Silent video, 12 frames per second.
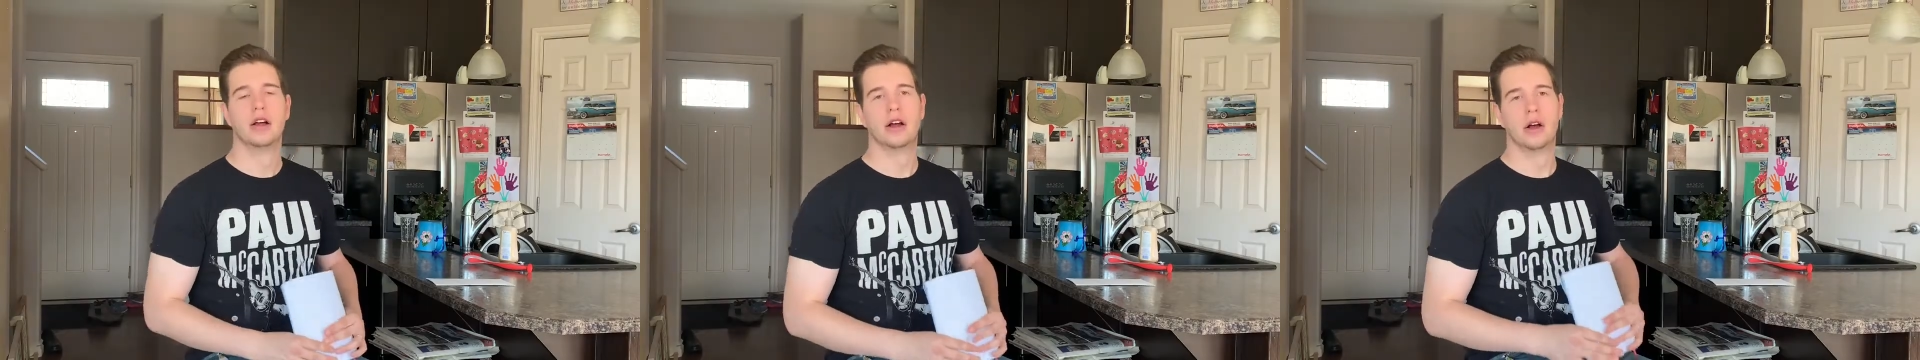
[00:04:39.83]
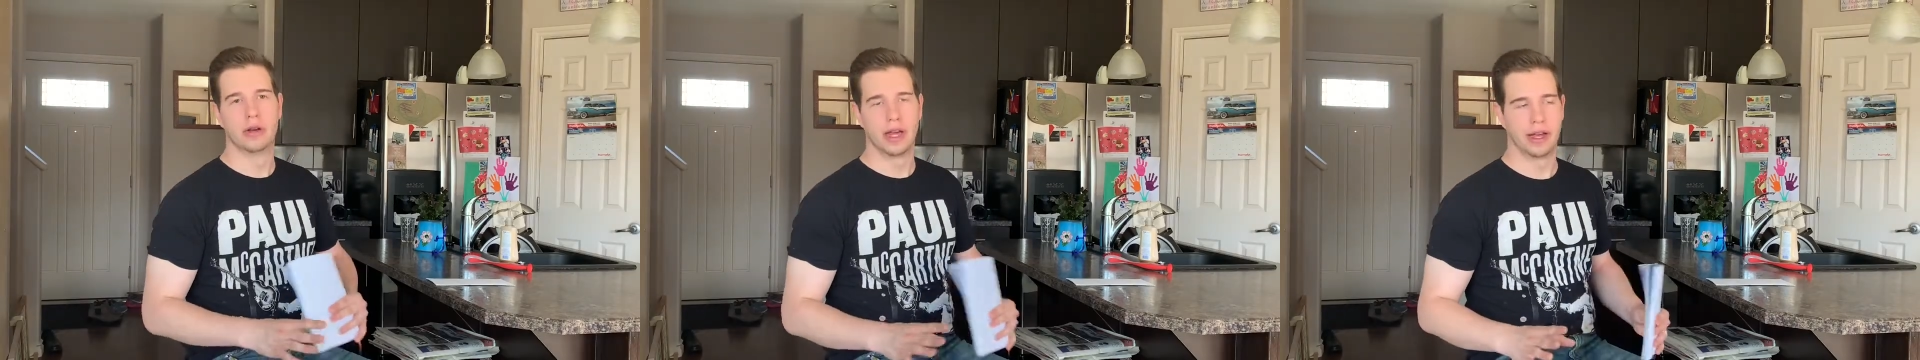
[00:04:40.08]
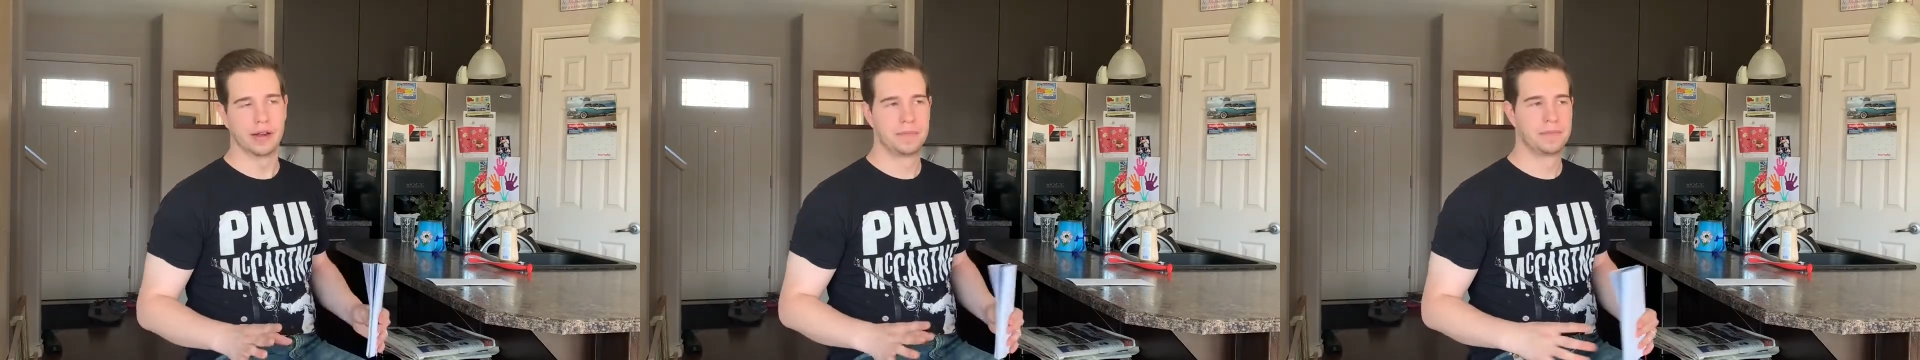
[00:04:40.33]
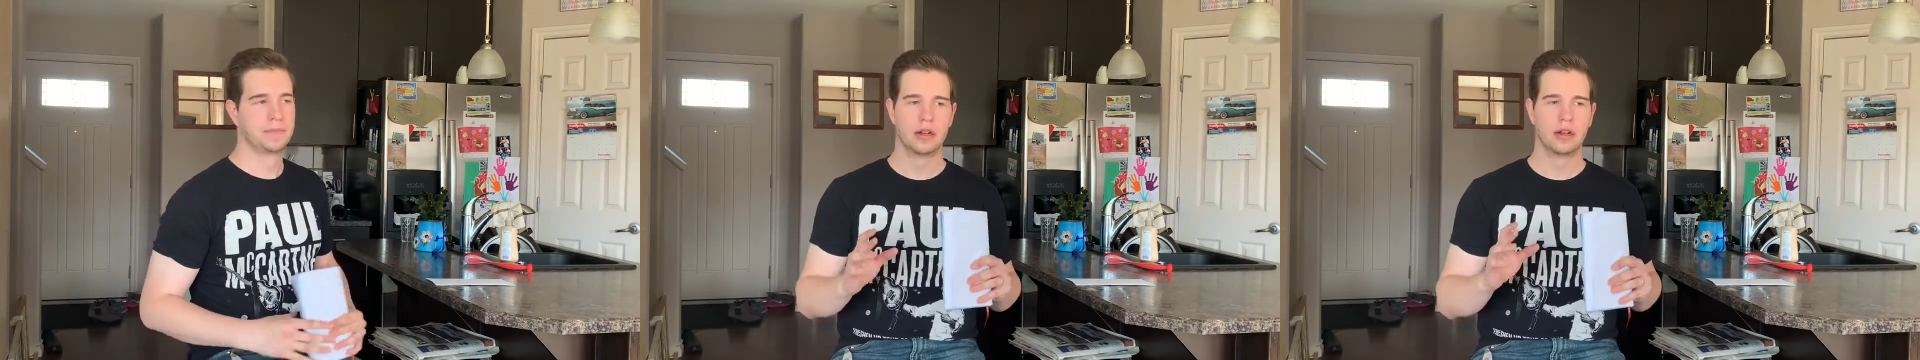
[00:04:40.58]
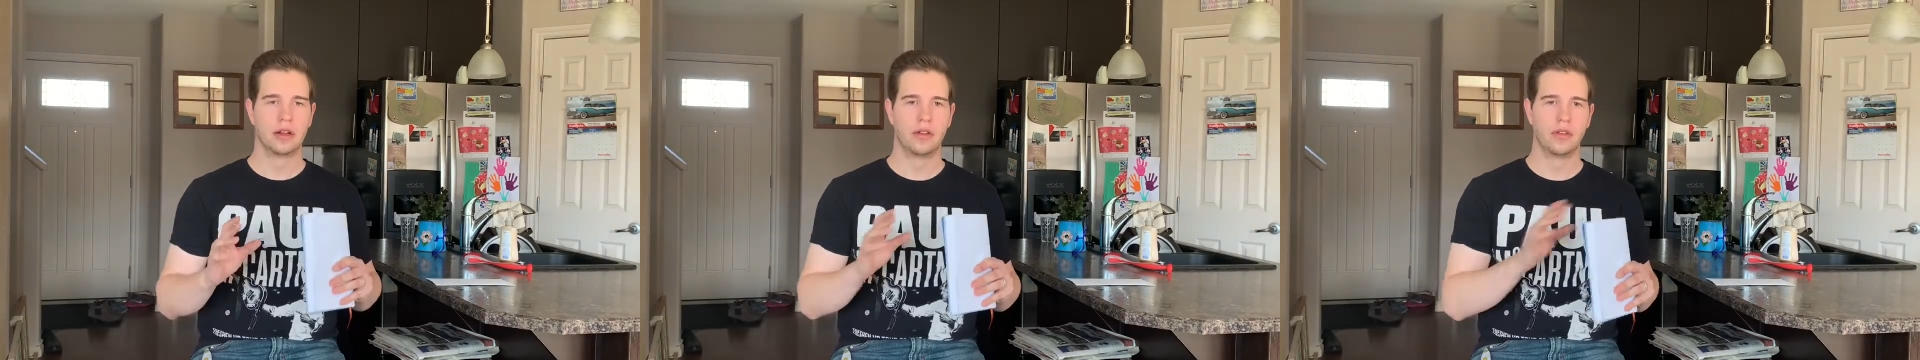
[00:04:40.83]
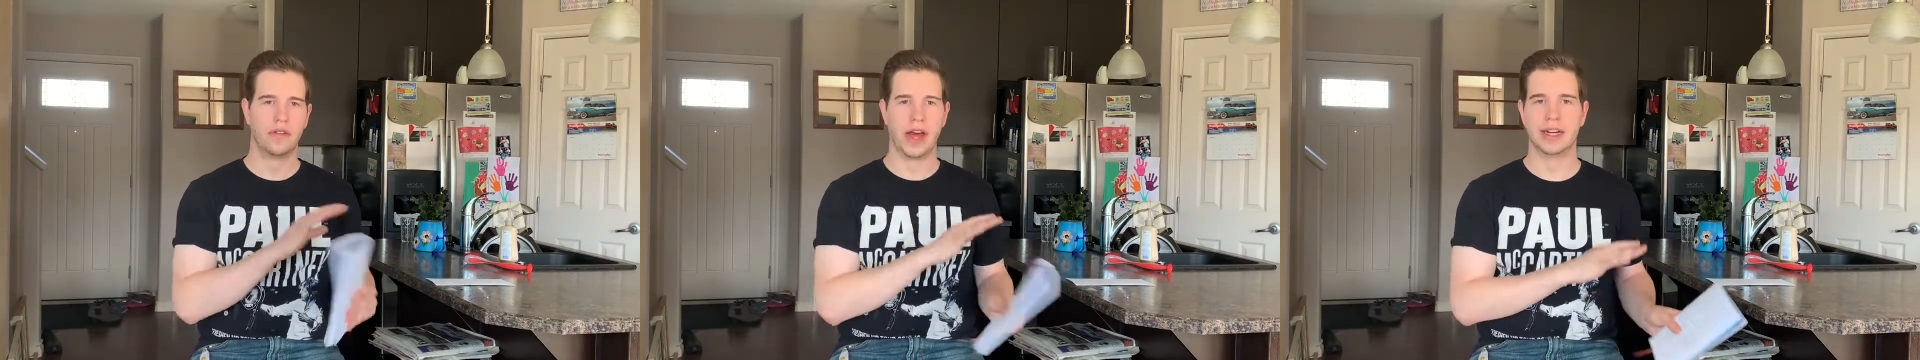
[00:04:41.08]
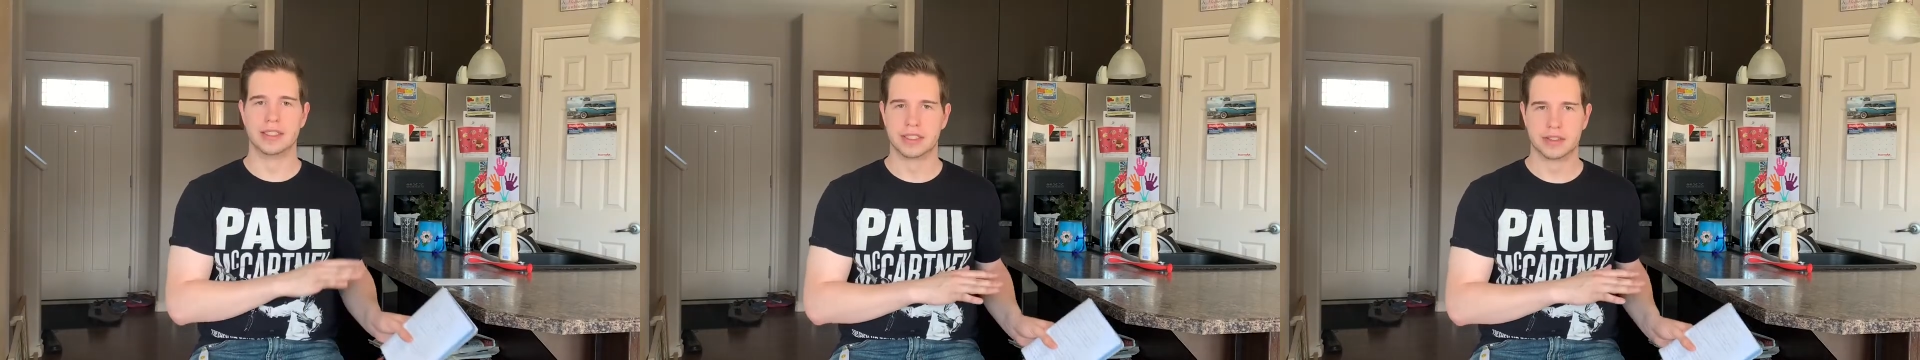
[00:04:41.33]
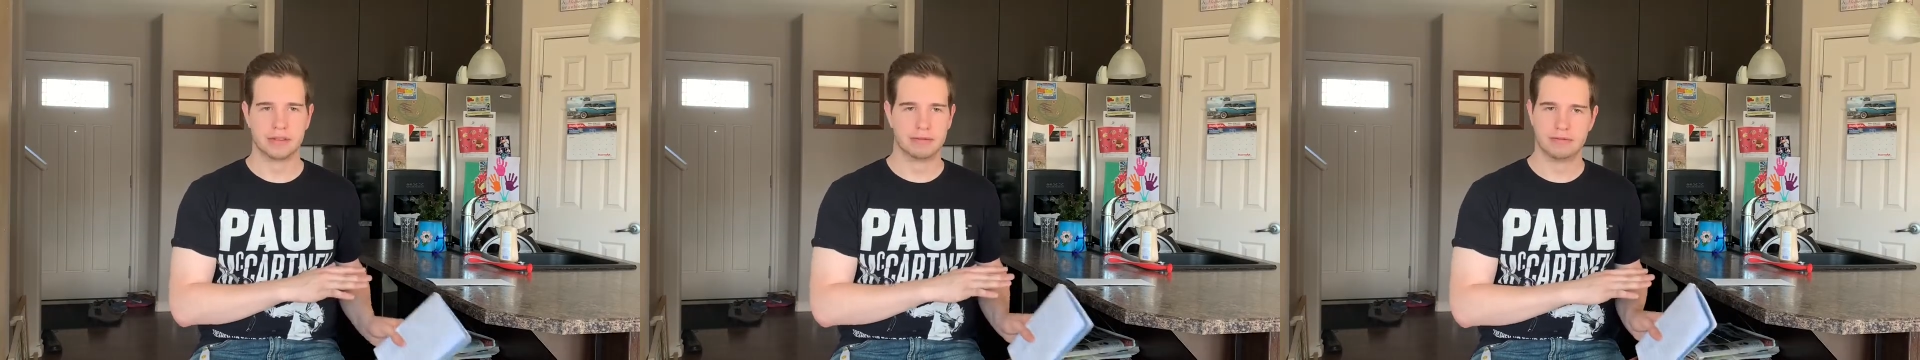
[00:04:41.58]
Okay, that
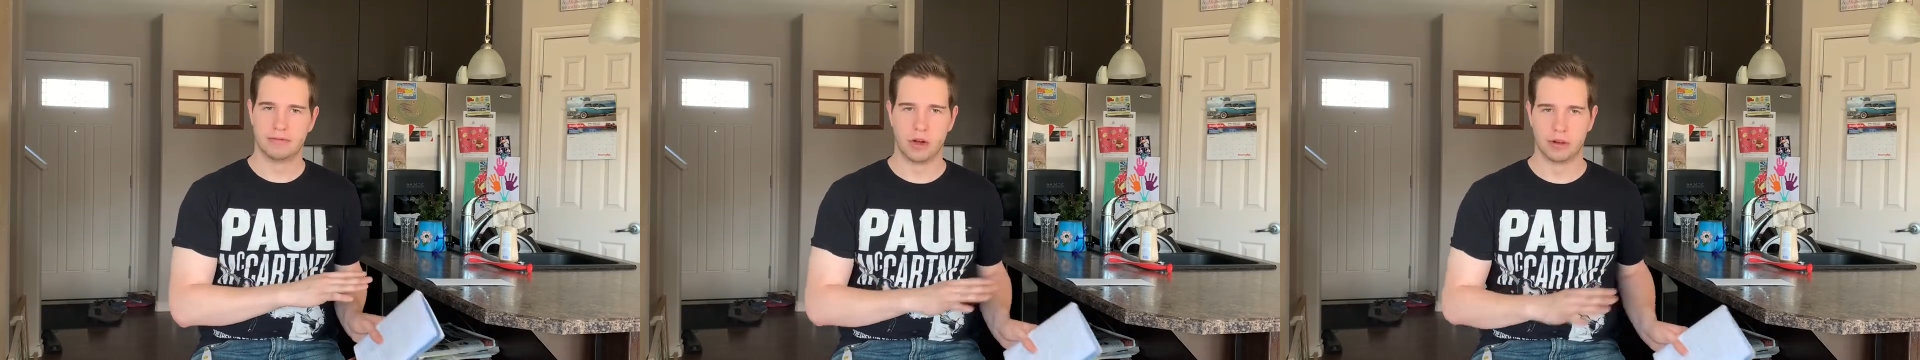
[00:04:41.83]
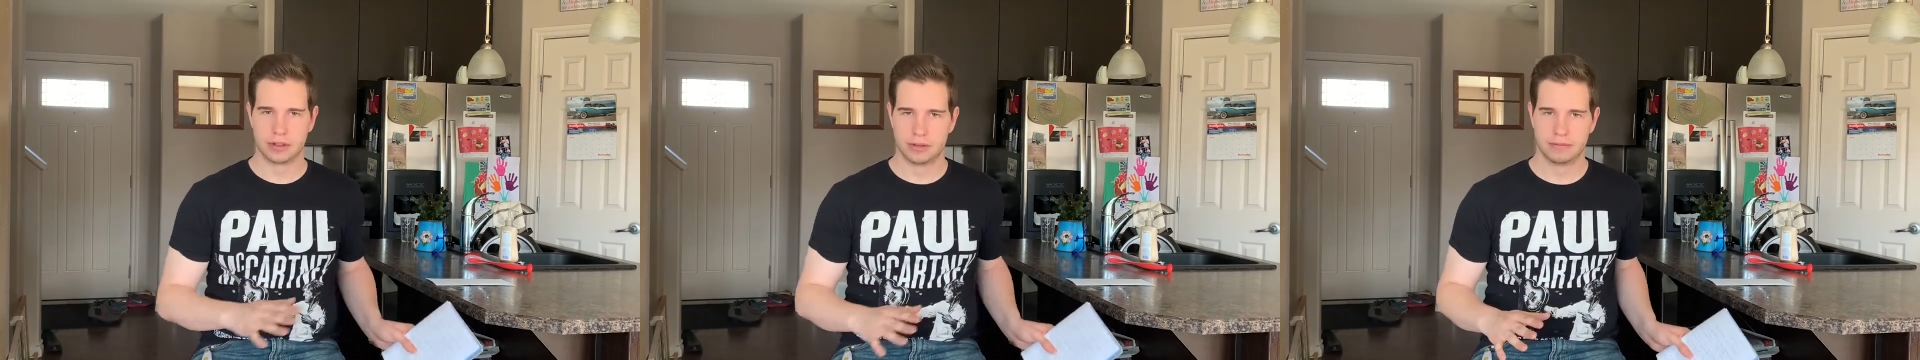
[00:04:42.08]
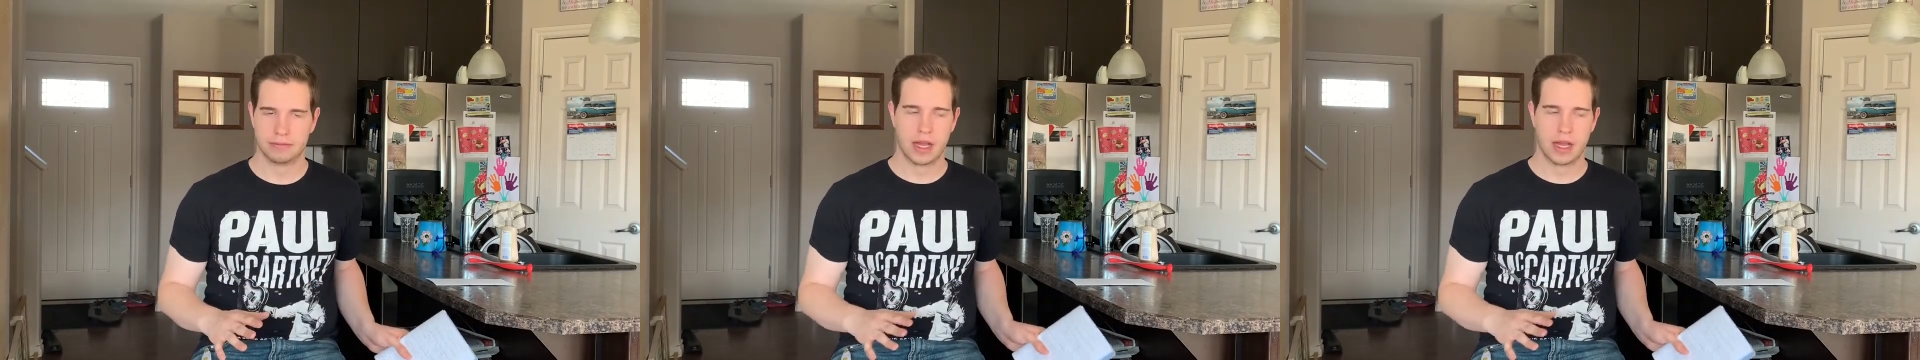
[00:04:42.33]
is false.